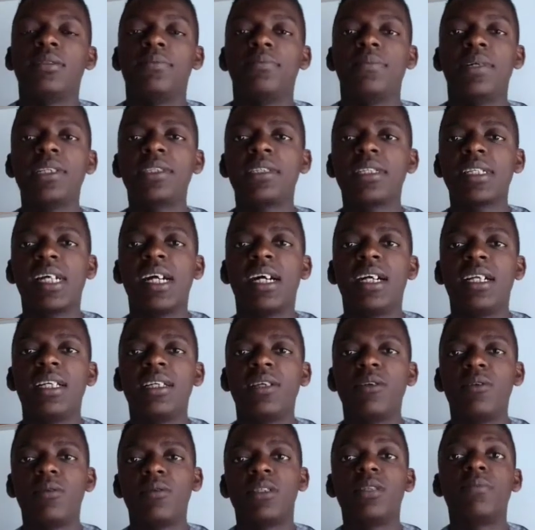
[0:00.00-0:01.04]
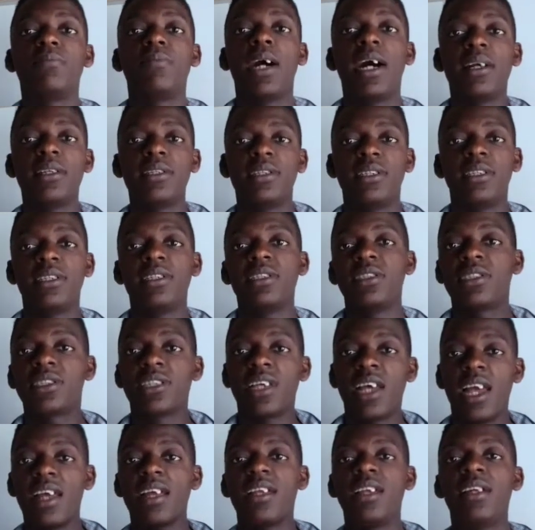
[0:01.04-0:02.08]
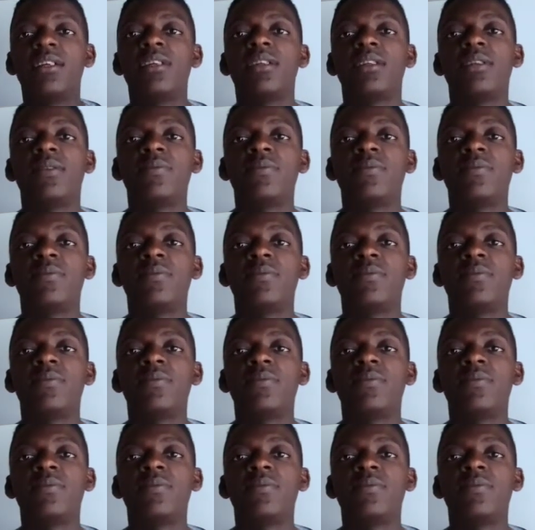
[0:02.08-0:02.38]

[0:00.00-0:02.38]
Basically, the body inside,